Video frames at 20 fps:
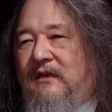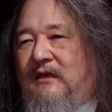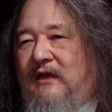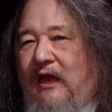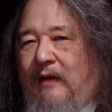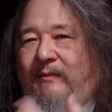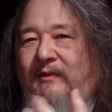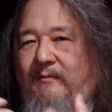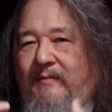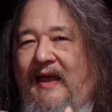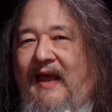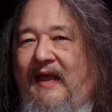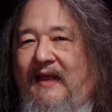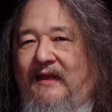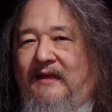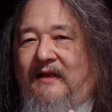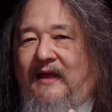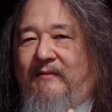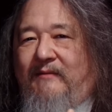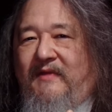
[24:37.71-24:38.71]
coming
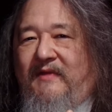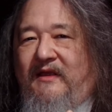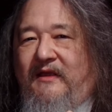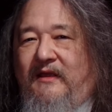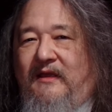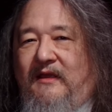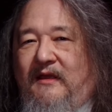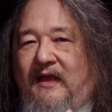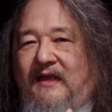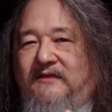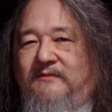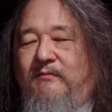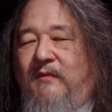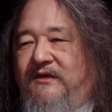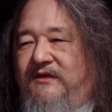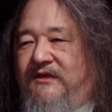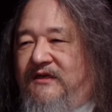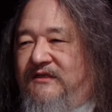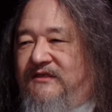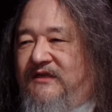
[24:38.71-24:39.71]
back at me as
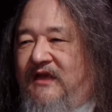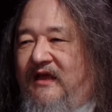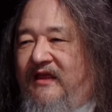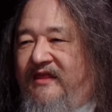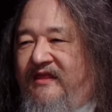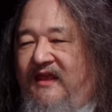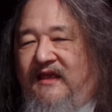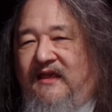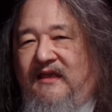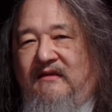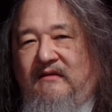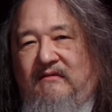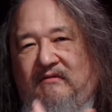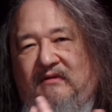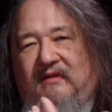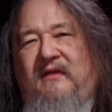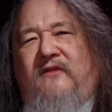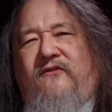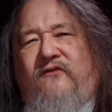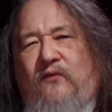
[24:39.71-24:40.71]
much as I think
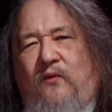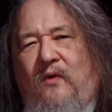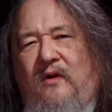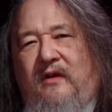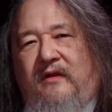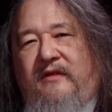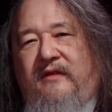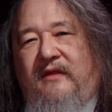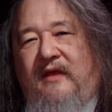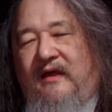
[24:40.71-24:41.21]
it's worth.